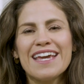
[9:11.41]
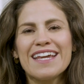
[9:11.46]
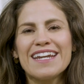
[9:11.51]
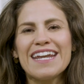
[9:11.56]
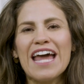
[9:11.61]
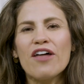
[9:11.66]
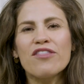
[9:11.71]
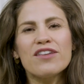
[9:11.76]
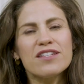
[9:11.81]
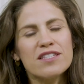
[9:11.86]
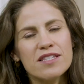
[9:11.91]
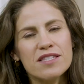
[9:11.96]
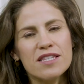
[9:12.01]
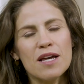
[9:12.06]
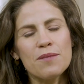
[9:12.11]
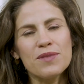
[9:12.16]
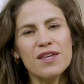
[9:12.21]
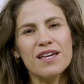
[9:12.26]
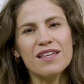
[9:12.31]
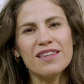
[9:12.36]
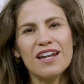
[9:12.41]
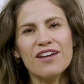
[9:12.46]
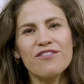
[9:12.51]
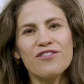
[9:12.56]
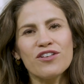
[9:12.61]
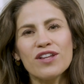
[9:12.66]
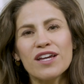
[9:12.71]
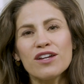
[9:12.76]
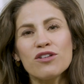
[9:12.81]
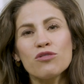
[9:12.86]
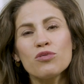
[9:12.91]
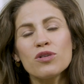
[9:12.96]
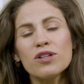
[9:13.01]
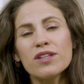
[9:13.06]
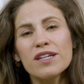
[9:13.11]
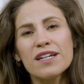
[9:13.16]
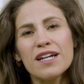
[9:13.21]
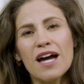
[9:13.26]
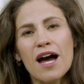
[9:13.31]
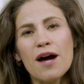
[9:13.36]
Now, this is something that I feel like
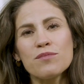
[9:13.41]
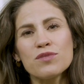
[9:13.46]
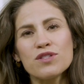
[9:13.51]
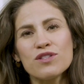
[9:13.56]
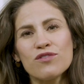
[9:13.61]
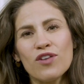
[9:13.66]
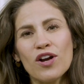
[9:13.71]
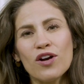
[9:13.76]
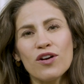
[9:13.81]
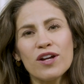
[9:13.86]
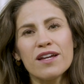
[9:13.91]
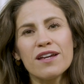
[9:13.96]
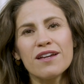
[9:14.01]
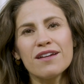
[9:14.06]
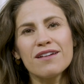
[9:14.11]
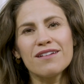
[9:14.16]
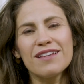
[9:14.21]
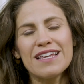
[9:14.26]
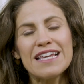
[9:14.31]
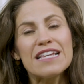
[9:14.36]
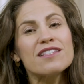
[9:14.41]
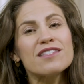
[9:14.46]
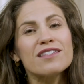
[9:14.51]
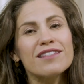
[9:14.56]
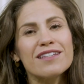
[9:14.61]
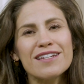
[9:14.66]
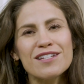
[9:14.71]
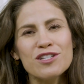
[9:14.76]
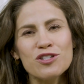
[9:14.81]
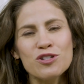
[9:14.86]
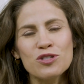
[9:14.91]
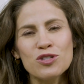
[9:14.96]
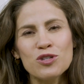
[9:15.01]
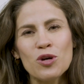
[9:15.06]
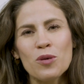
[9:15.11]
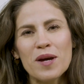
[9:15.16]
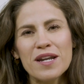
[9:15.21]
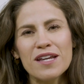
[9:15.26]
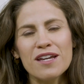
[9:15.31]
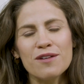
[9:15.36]
really comes very easily to so
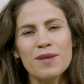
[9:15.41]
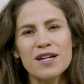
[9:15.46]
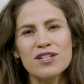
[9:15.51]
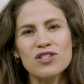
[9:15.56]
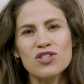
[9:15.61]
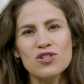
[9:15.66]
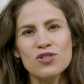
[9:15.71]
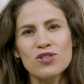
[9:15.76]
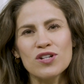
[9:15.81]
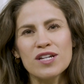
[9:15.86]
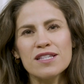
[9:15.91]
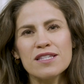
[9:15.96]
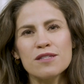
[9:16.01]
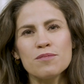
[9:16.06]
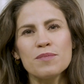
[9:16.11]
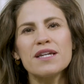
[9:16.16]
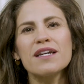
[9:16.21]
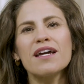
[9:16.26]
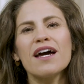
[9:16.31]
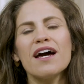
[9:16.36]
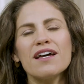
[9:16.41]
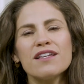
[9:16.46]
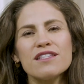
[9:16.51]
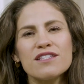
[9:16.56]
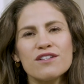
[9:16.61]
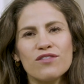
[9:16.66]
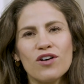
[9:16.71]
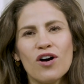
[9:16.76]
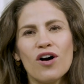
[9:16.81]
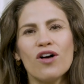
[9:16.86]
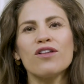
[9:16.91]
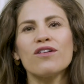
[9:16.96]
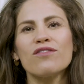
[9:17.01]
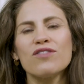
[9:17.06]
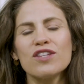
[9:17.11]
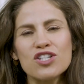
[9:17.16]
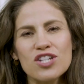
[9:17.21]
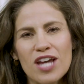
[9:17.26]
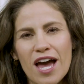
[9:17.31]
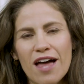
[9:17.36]
many of my students because of all of
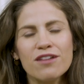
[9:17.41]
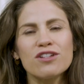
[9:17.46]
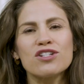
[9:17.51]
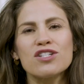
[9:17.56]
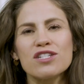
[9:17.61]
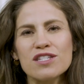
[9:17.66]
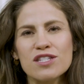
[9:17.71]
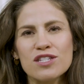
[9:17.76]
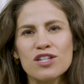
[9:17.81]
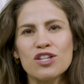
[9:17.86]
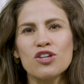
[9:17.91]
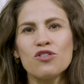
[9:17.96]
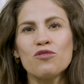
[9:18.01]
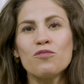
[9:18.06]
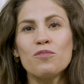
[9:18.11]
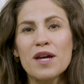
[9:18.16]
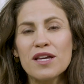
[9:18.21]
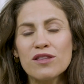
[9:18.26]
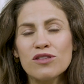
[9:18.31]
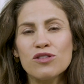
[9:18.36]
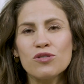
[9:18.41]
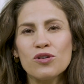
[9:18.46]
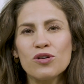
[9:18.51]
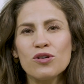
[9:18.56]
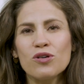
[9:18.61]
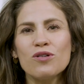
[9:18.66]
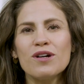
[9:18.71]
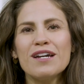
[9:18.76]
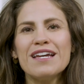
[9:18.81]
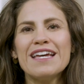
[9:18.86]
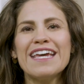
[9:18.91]
the challenges that you've been through